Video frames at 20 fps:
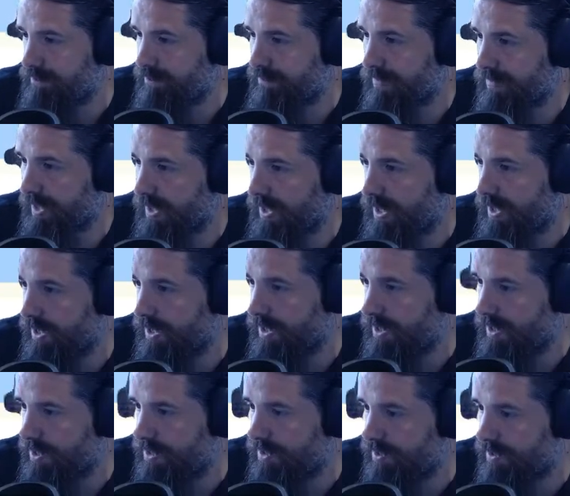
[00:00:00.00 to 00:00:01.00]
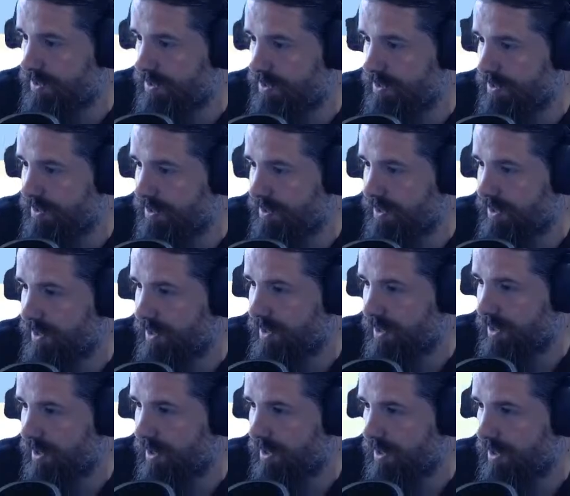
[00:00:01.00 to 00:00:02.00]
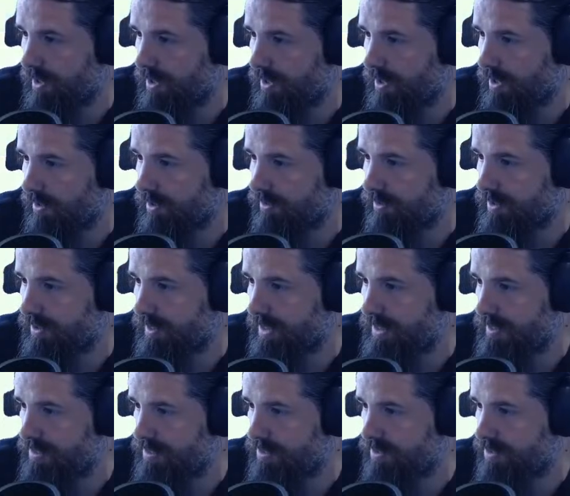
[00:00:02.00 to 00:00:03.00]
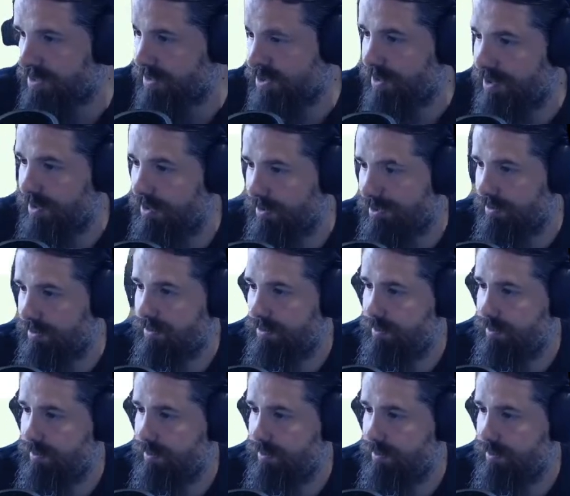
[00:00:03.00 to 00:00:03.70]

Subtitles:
is I'll take this code